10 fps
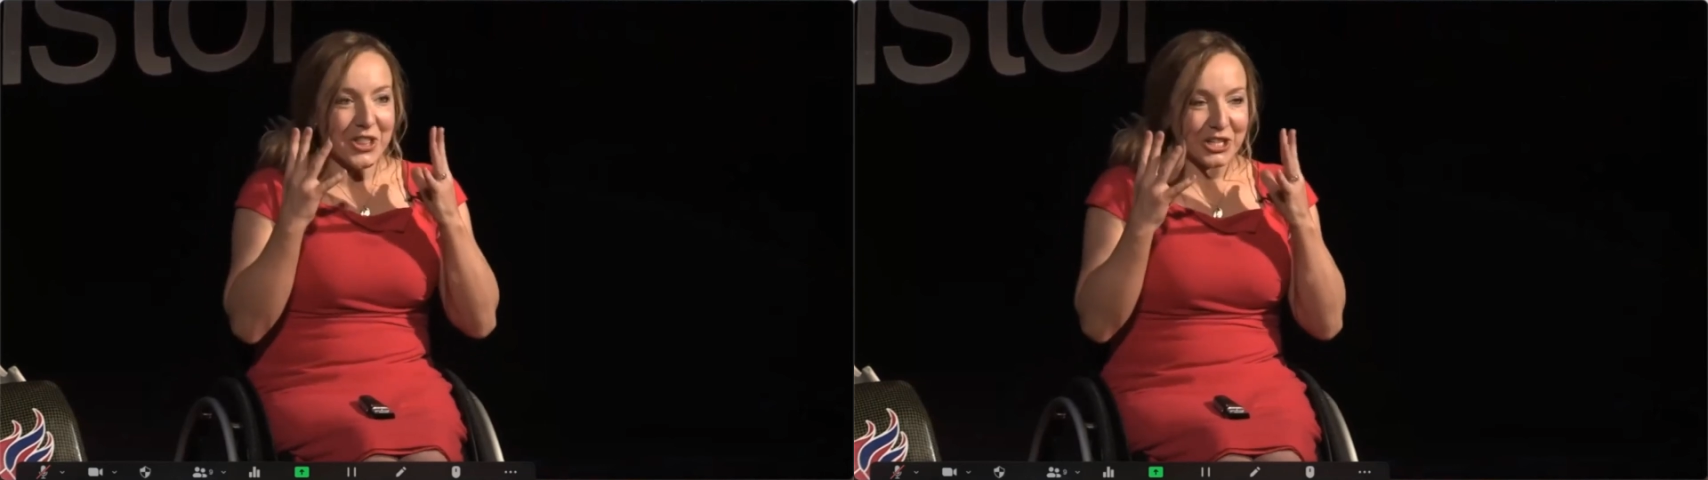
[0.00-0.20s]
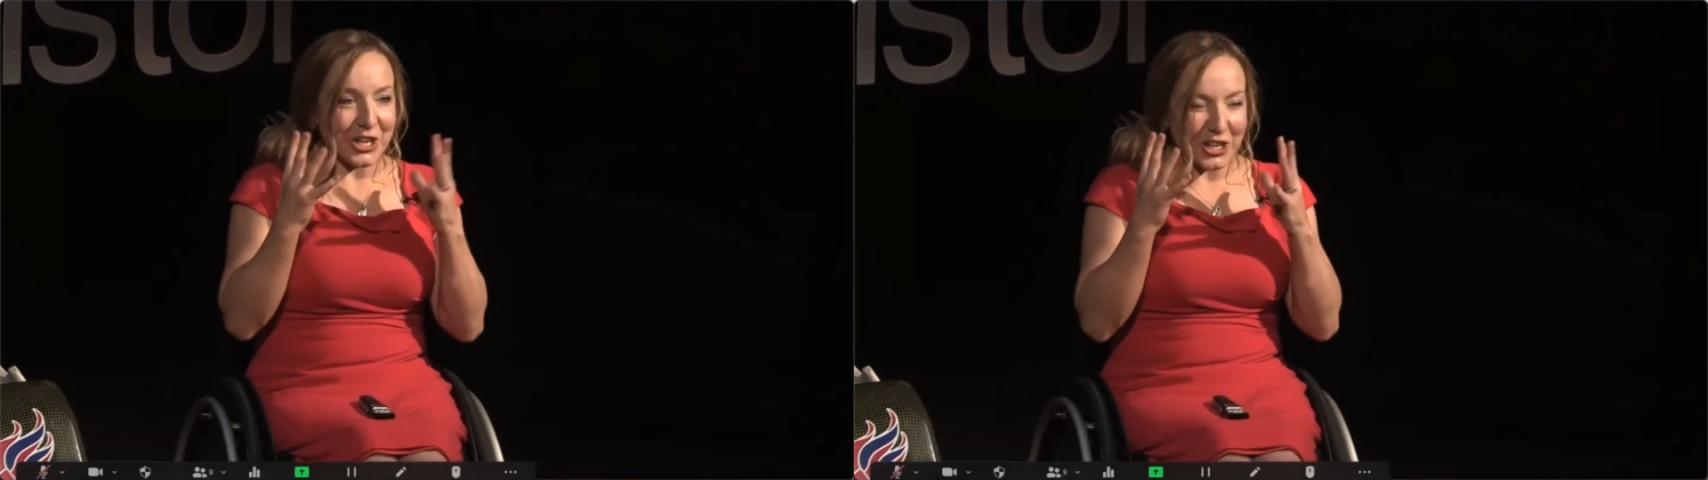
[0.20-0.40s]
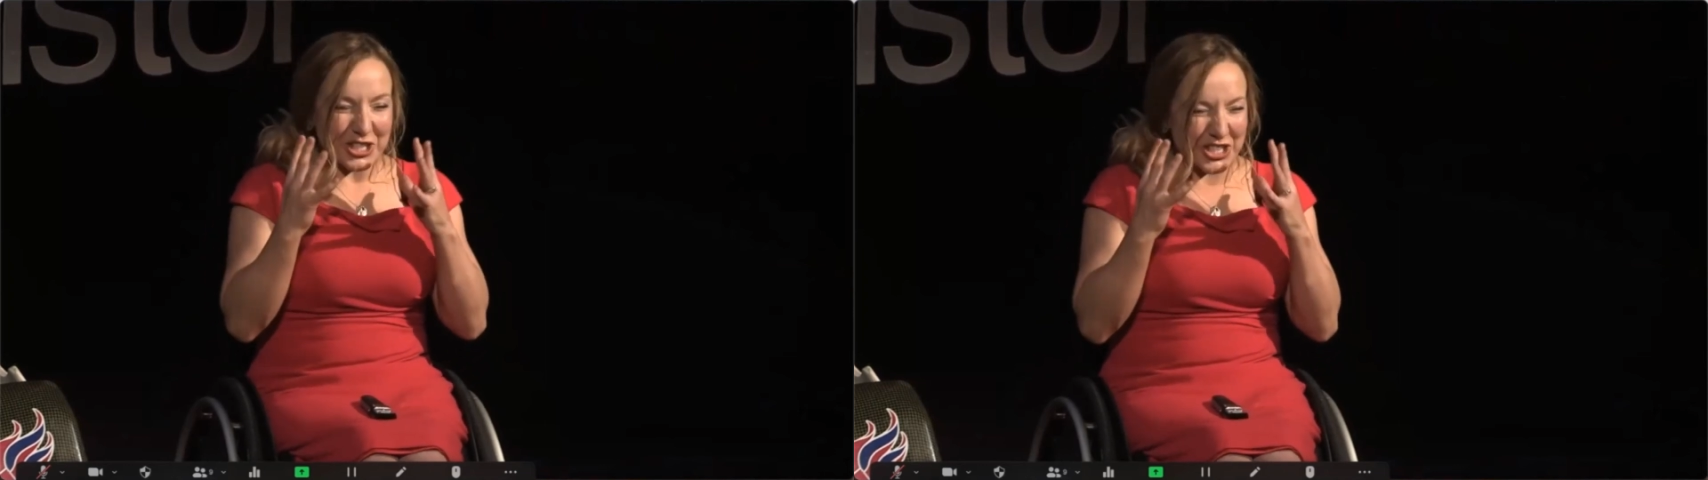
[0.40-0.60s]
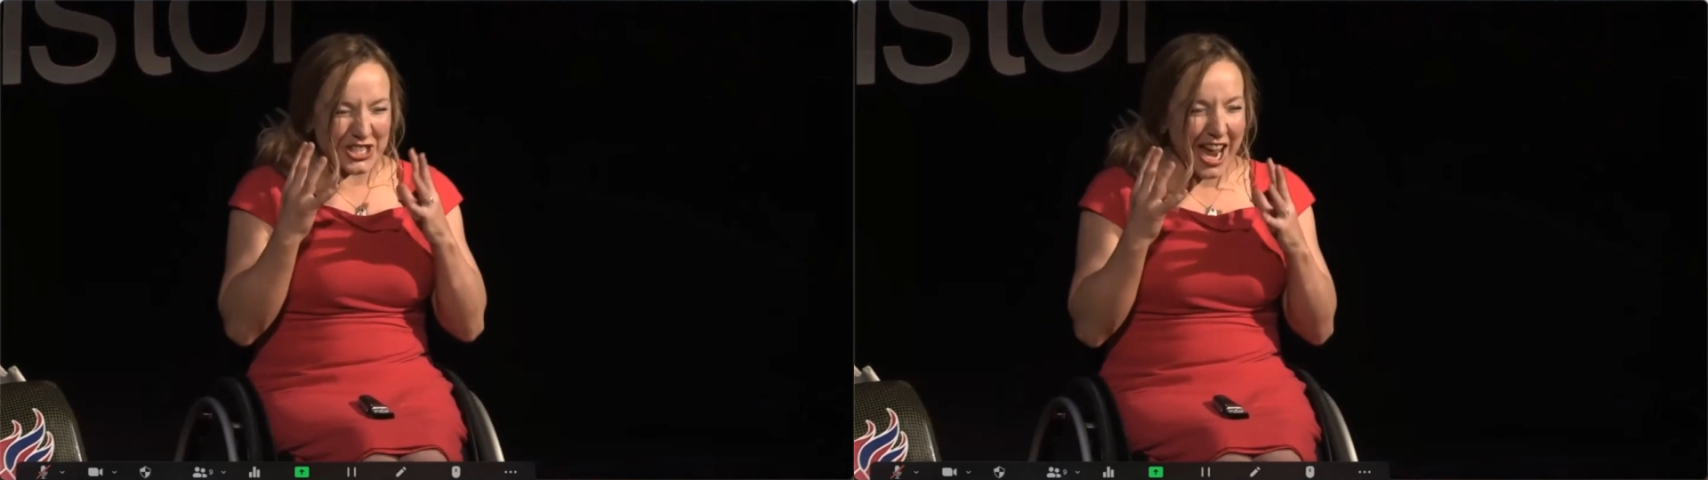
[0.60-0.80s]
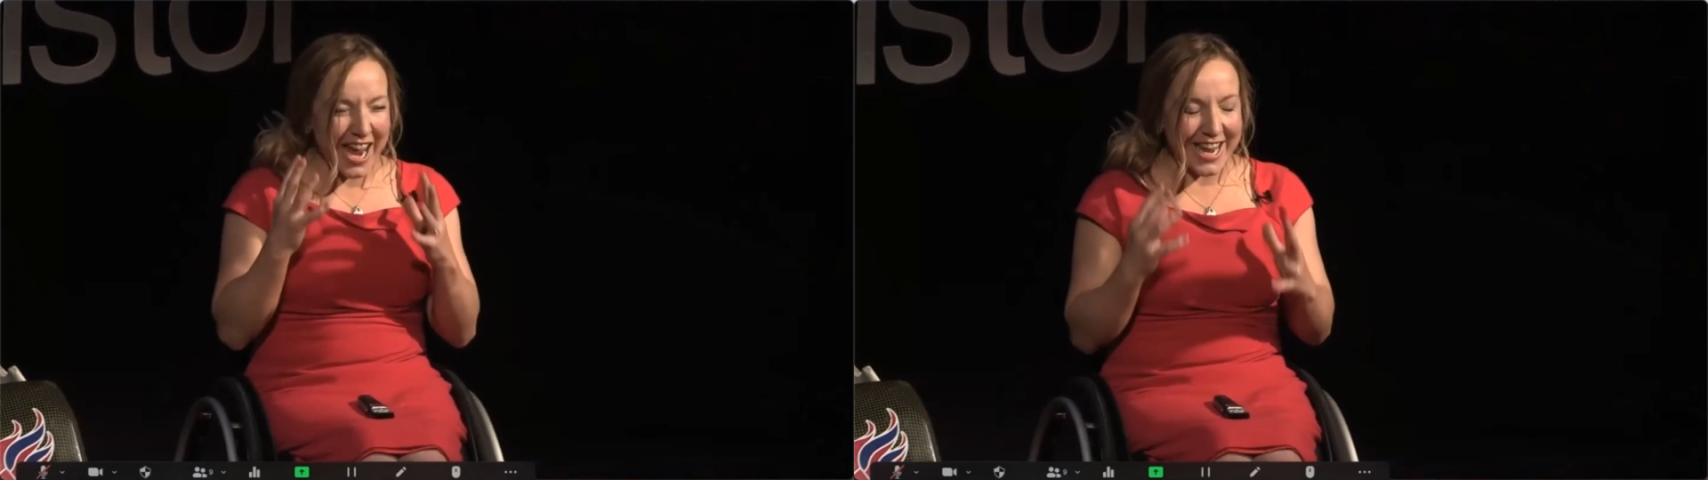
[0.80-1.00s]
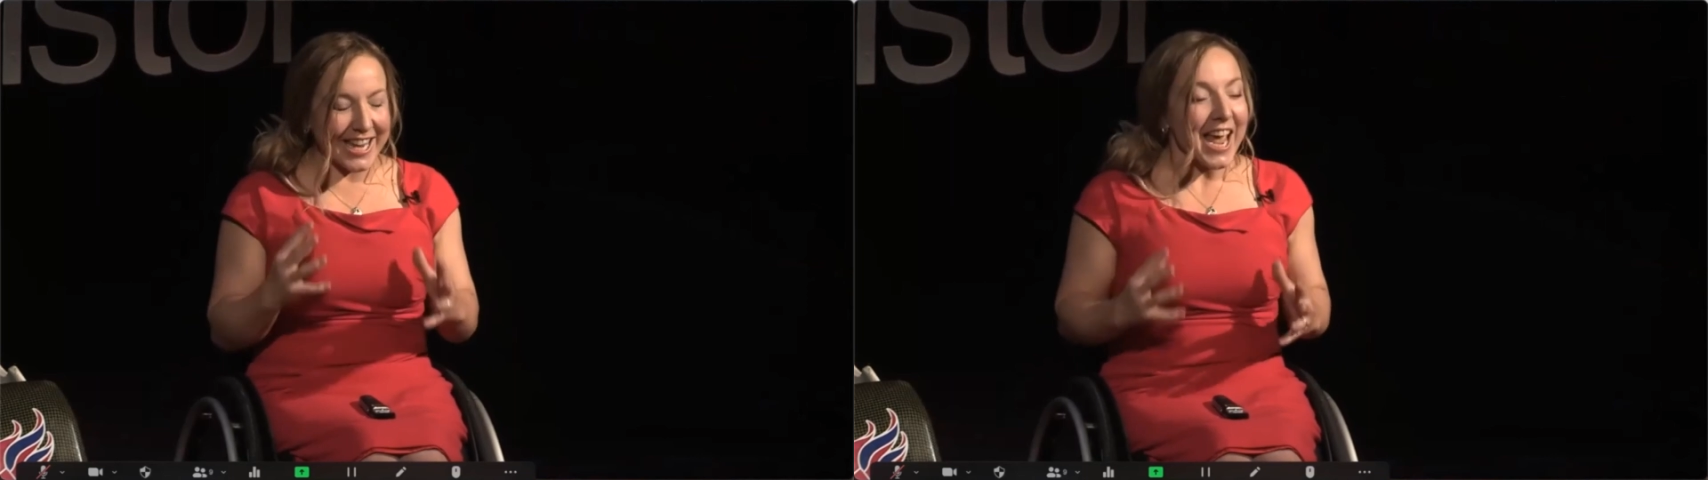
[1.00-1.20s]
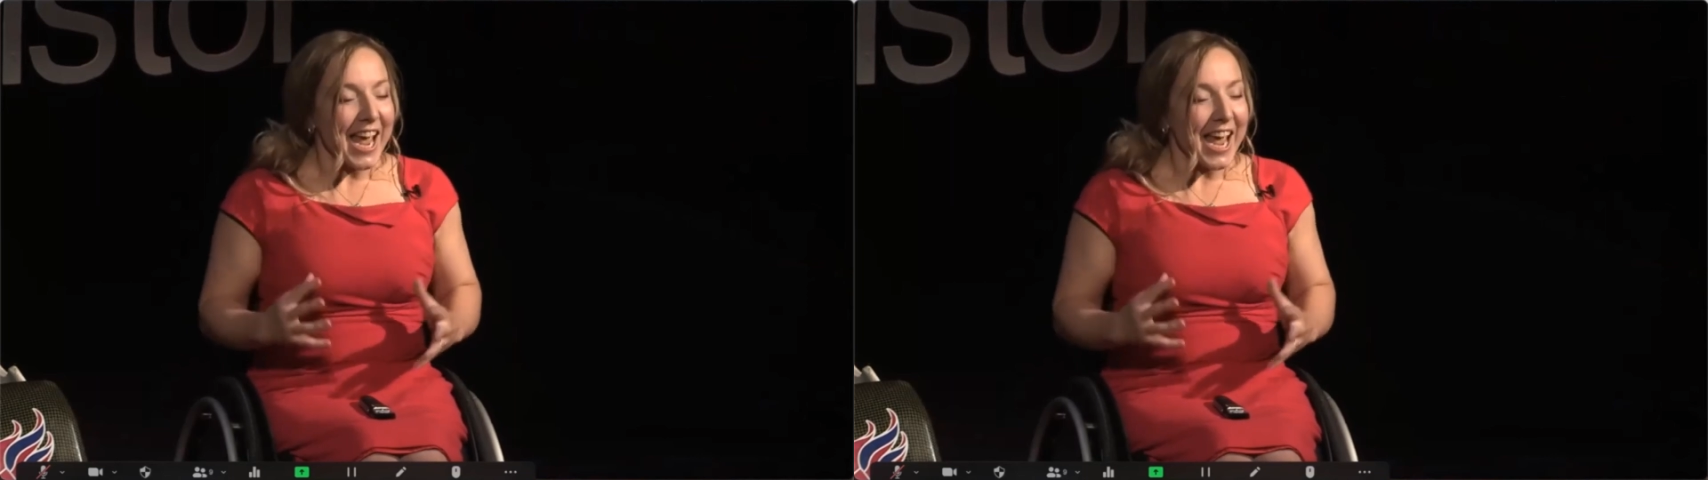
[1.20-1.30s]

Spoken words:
start to shake.